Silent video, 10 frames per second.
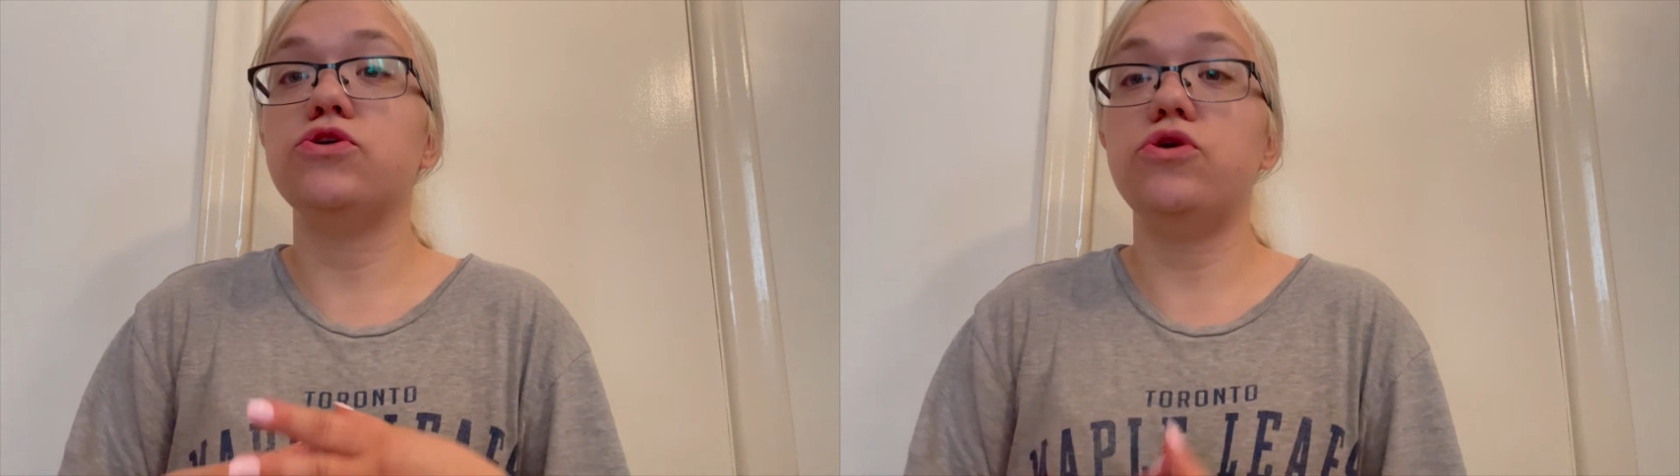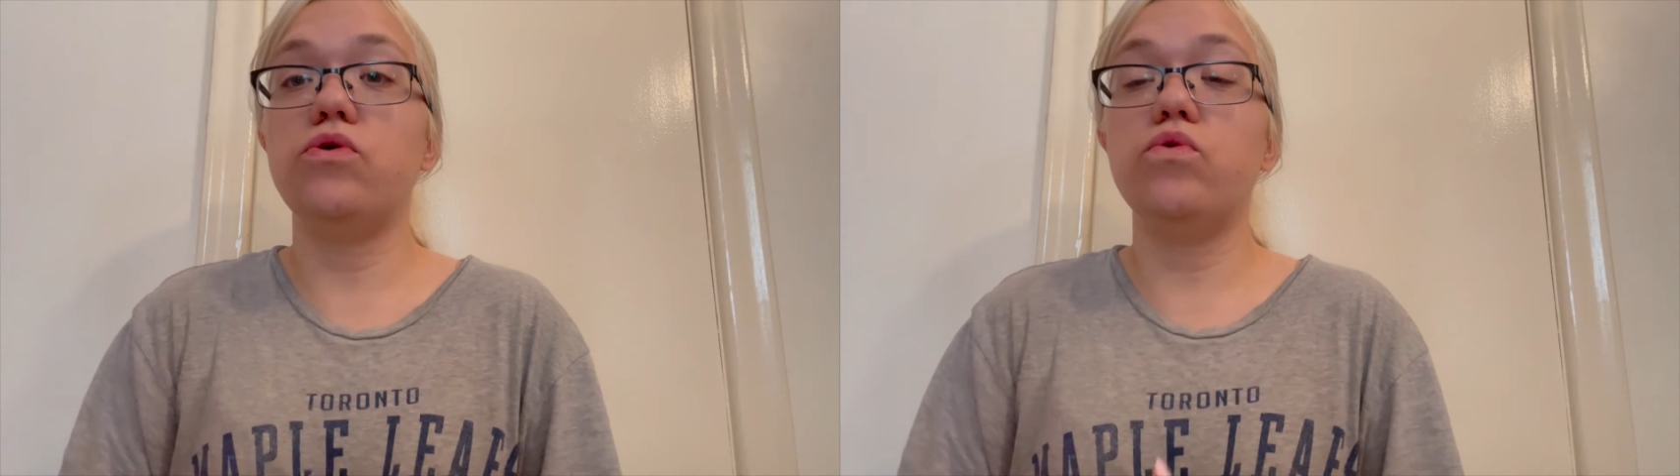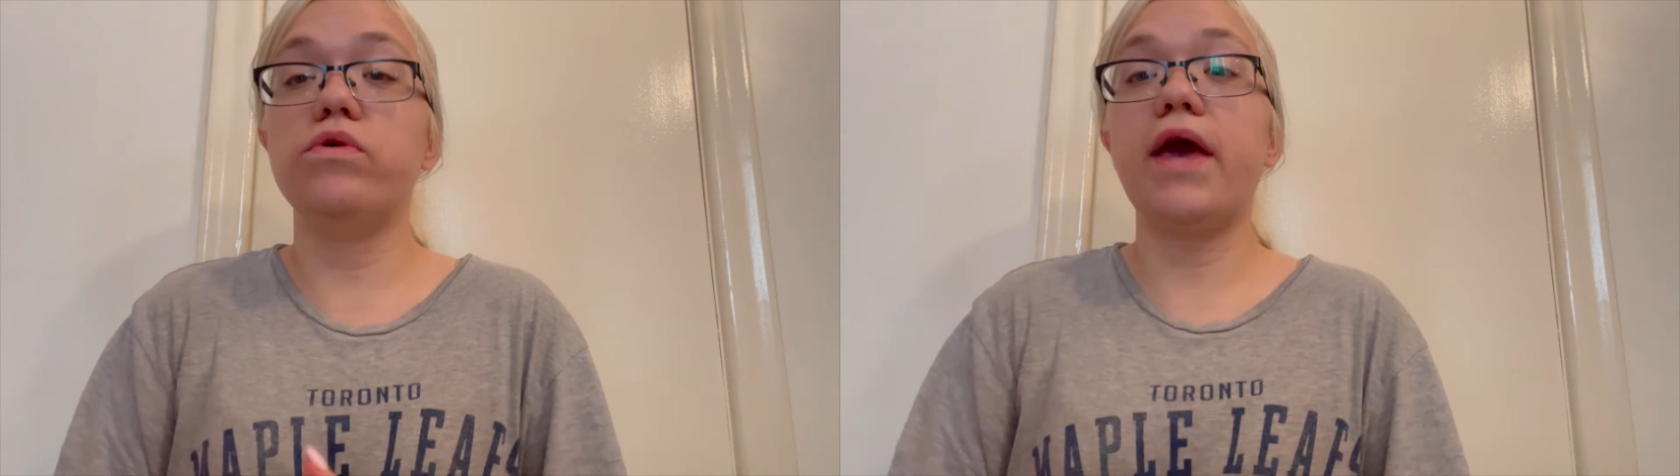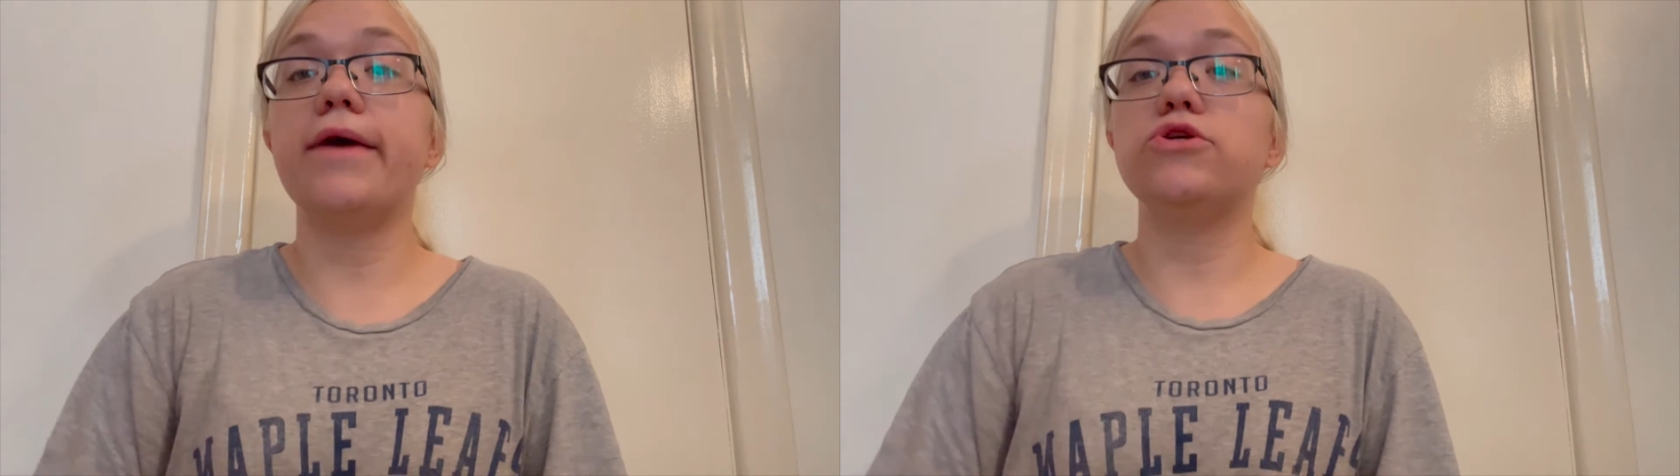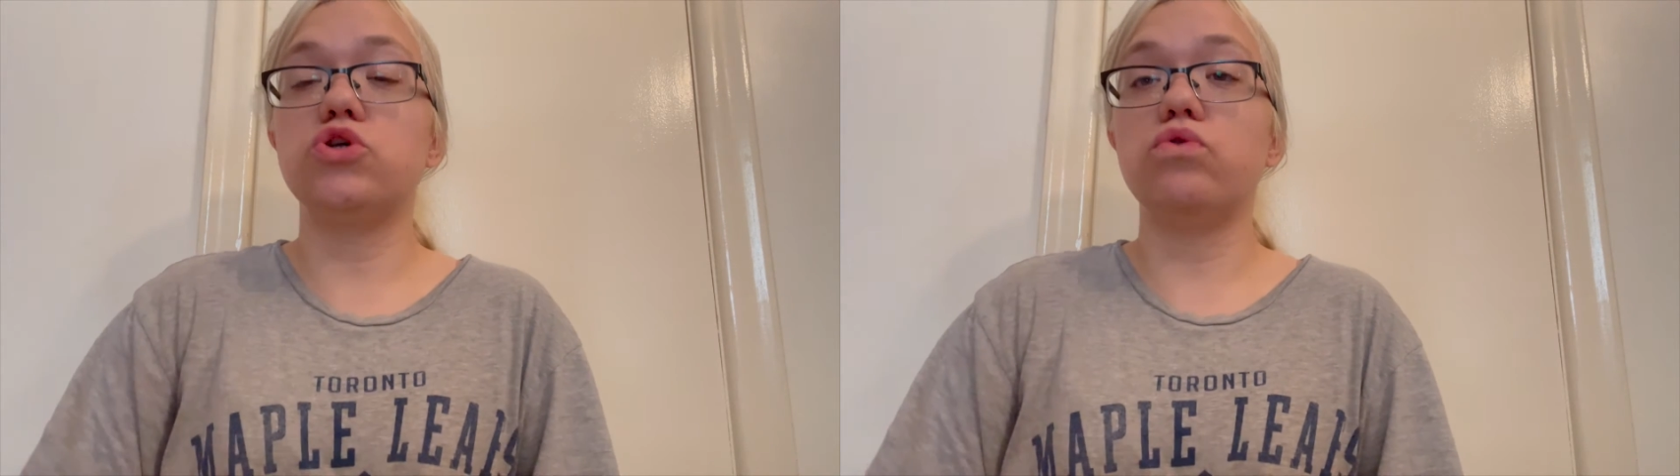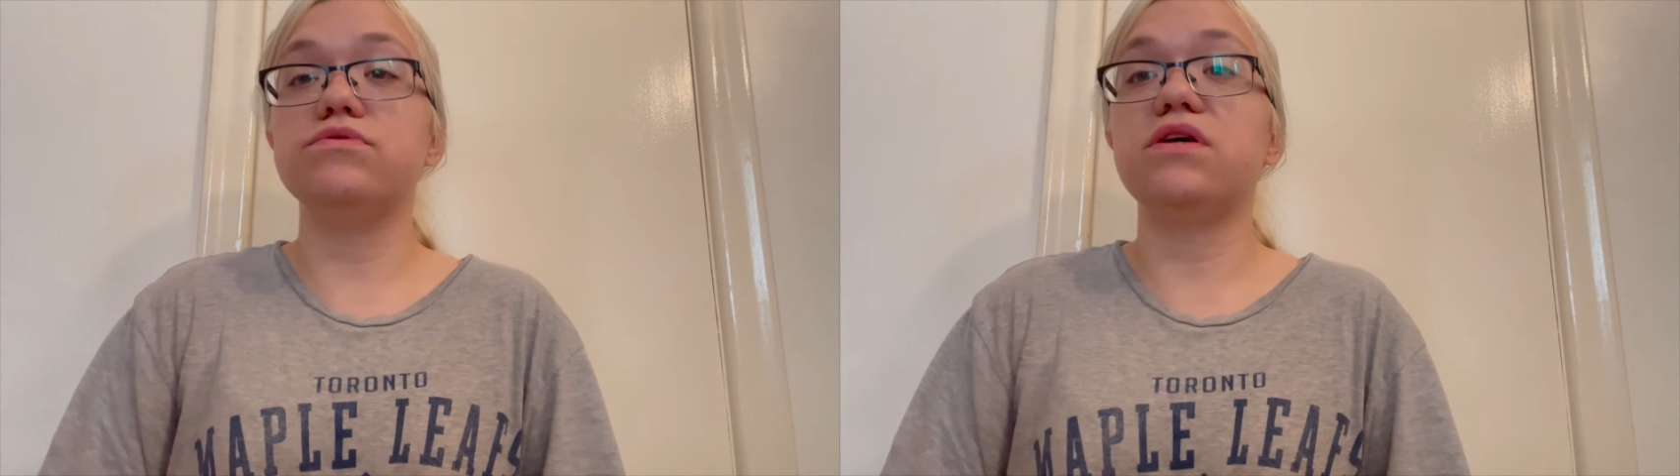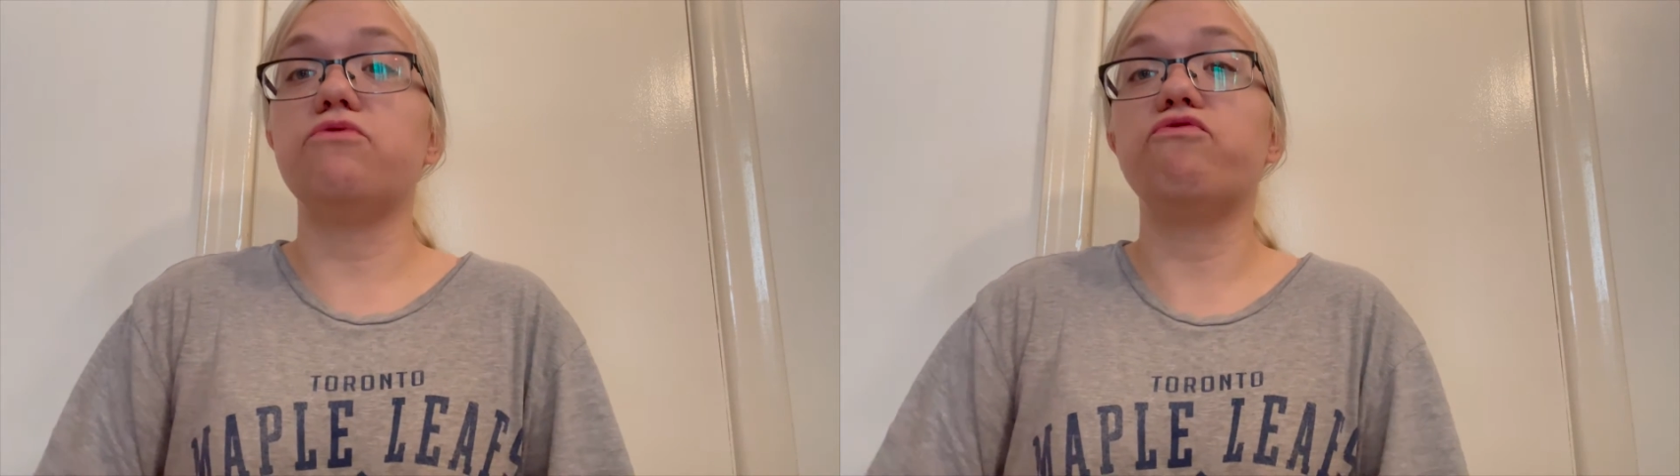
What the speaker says: you get chosen